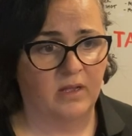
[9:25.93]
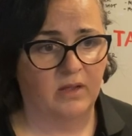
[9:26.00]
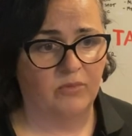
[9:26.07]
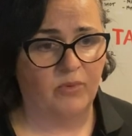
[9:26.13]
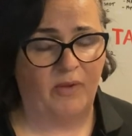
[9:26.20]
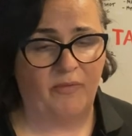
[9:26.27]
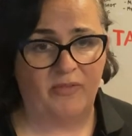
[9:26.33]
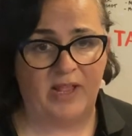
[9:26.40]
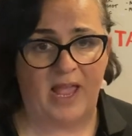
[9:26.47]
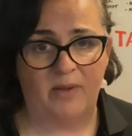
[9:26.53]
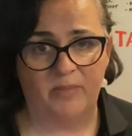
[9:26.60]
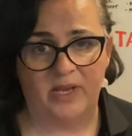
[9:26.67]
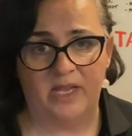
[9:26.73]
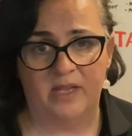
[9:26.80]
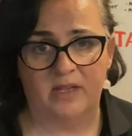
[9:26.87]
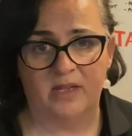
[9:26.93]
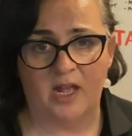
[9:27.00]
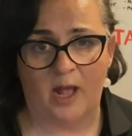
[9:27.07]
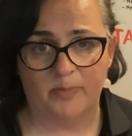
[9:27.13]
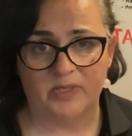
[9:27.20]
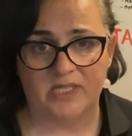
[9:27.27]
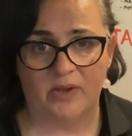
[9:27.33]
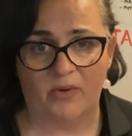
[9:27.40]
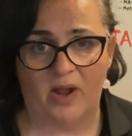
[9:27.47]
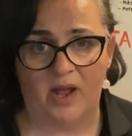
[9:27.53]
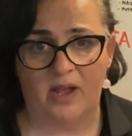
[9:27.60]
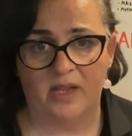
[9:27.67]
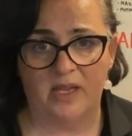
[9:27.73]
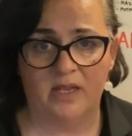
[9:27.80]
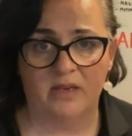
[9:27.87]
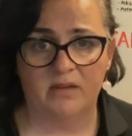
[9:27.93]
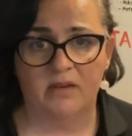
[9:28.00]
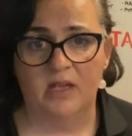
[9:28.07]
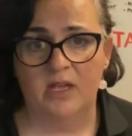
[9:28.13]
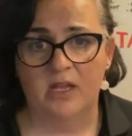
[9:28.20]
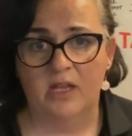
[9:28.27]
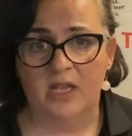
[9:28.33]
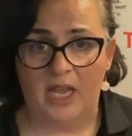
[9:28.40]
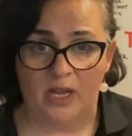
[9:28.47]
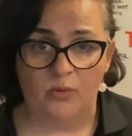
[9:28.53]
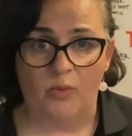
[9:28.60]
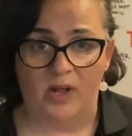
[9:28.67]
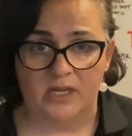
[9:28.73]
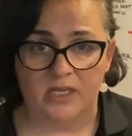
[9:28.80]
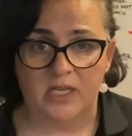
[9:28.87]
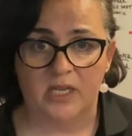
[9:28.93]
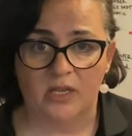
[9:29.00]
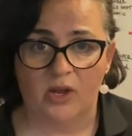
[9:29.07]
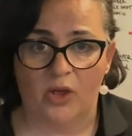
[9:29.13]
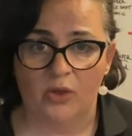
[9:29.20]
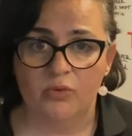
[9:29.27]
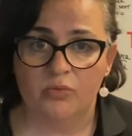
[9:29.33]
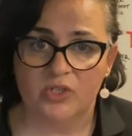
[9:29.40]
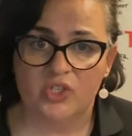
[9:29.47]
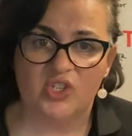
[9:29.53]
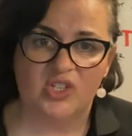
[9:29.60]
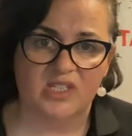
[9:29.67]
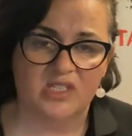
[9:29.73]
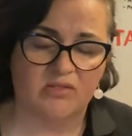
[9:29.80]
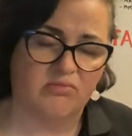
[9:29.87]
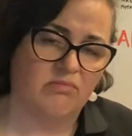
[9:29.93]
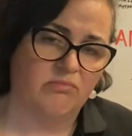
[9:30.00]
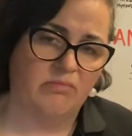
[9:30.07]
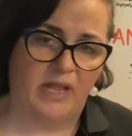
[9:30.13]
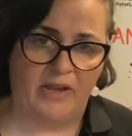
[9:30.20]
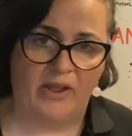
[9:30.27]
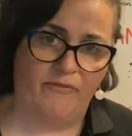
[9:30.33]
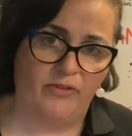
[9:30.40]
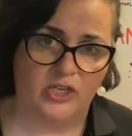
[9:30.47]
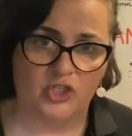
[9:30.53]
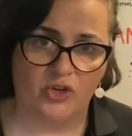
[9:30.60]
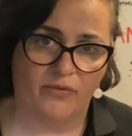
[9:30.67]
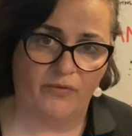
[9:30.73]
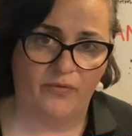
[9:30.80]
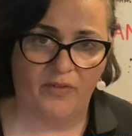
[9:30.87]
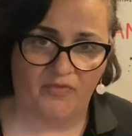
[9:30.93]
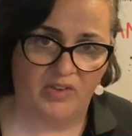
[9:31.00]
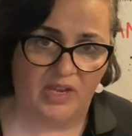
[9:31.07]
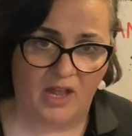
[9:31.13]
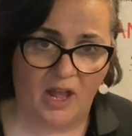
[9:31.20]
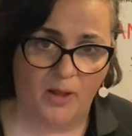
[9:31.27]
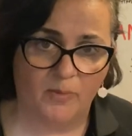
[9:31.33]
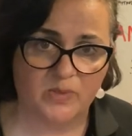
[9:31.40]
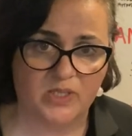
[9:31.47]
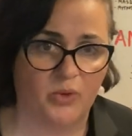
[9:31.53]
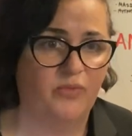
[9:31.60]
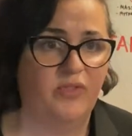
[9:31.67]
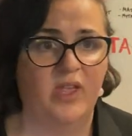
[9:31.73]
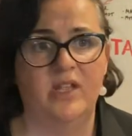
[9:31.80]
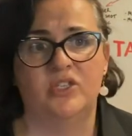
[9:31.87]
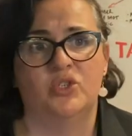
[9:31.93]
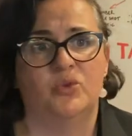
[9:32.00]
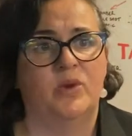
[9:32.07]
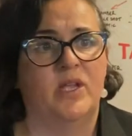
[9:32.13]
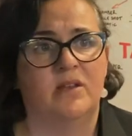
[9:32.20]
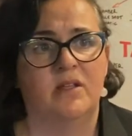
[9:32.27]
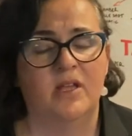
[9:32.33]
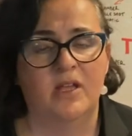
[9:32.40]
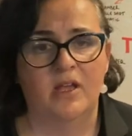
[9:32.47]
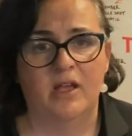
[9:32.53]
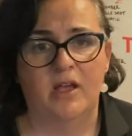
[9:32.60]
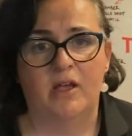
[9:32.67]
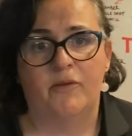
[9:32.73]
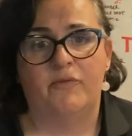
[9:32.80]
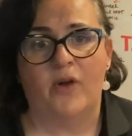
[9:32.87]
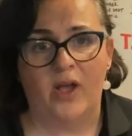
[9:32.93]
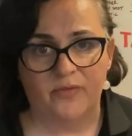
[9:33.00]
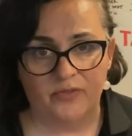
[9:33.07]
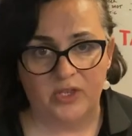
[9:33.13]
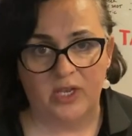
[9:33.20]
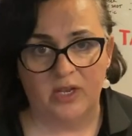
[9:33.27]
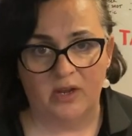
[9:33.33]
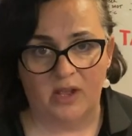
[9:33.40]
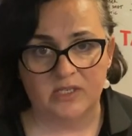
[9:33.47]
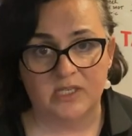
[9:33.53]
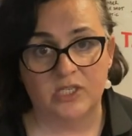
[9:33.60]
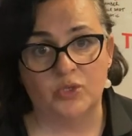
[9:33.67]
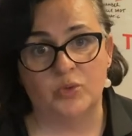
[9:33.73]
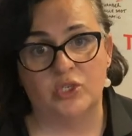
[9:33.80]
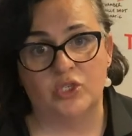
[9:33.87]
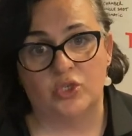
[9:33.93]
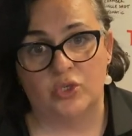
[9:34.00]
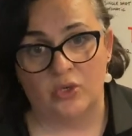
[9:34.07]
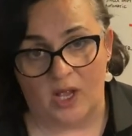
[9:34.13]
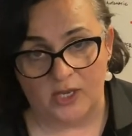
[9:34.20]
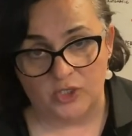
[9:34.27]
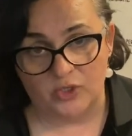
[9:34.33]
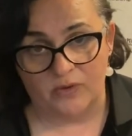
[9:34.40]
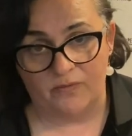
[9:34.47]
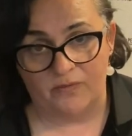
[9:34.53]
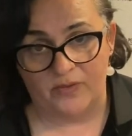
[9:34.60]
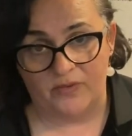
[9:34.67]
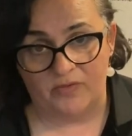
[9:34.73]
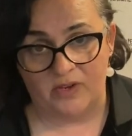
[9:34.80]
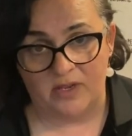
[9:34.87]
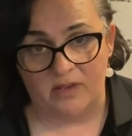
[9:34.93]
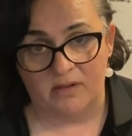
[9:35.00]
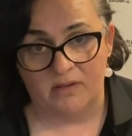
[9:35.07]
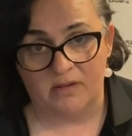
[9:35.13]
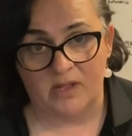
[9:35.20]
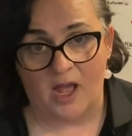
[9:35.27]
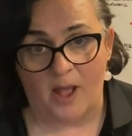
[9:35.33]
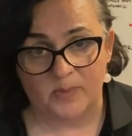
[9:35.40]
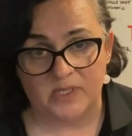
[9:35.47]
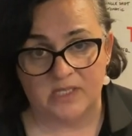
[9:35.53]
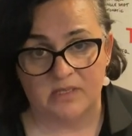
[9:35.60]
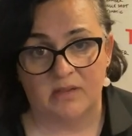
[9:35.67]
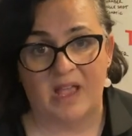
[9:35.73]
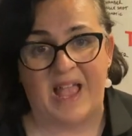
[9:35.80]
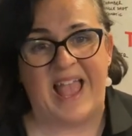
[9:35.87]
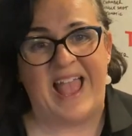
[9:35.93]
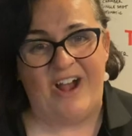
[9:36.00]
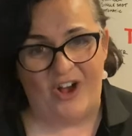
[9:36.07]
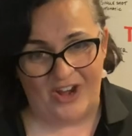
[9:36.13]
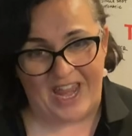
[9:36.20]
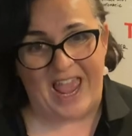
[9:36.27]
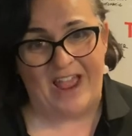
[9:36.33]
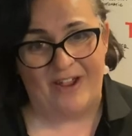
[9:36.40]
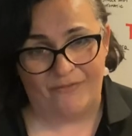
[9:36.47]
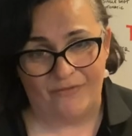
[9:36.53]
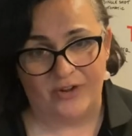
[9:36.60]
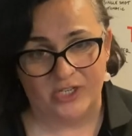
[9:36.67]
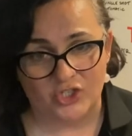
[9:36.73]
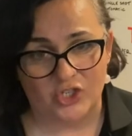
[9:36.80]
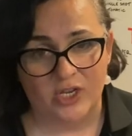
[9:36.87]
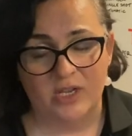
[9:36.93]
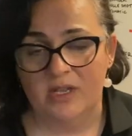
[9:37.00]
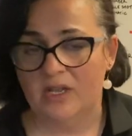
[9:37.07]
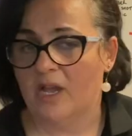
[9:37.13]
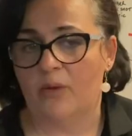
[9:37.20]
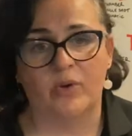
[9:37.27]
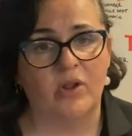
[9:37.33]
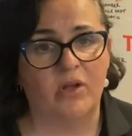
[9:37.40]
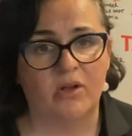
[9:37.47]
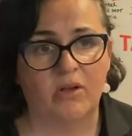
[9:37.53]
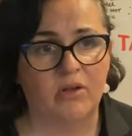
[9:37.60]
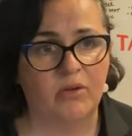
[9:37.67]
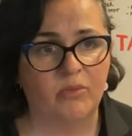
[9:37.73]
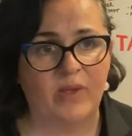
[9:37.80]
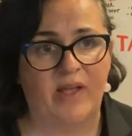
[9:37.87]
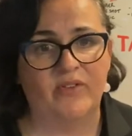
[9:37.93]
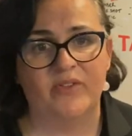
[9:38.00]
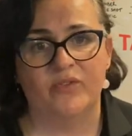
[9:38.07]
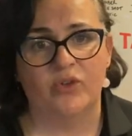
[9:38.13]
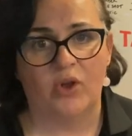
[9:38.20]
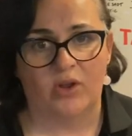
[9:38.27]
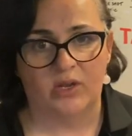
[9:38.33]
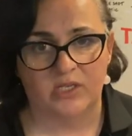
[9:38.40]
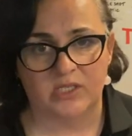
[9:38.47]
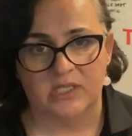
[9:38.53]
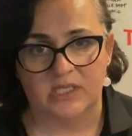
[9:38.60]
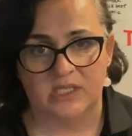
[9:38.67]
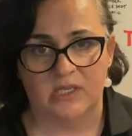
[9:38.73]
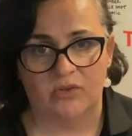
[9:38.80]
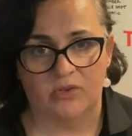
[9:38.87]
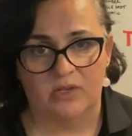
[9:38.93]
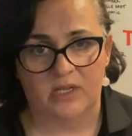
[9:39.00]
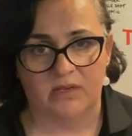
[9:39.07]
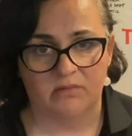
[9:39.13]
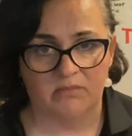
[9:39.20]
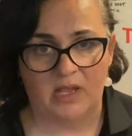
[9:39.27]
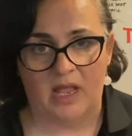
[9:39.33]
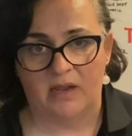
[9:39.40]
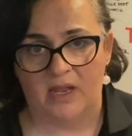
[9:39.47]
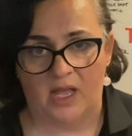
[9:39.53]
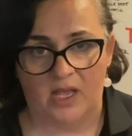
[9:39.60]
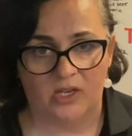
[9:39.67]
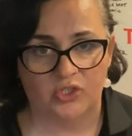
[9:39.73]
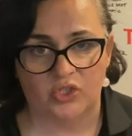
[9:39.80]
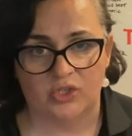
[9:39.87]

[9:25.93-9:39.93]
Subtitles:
roughly how many cups there are in 1 kilo, which is an average of 50 cups. So if they're doing 5 kilos, they're doing 250 cups on average. And we haven't even gone into the single and large